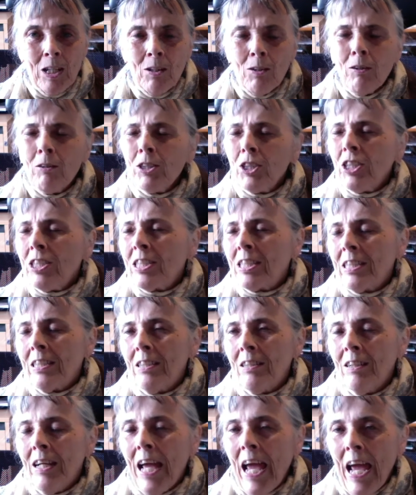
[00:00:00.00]
Not just
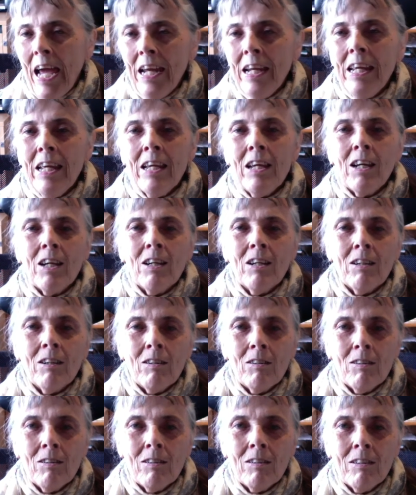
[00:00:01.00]
to any
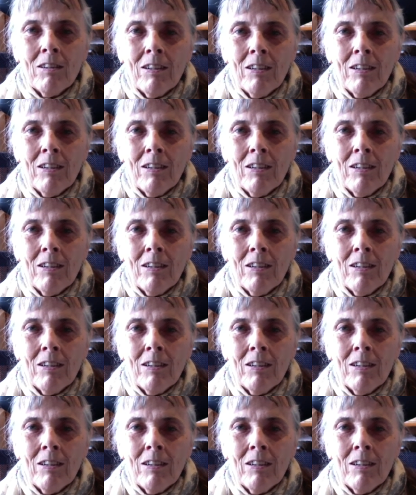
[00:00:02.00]
girl,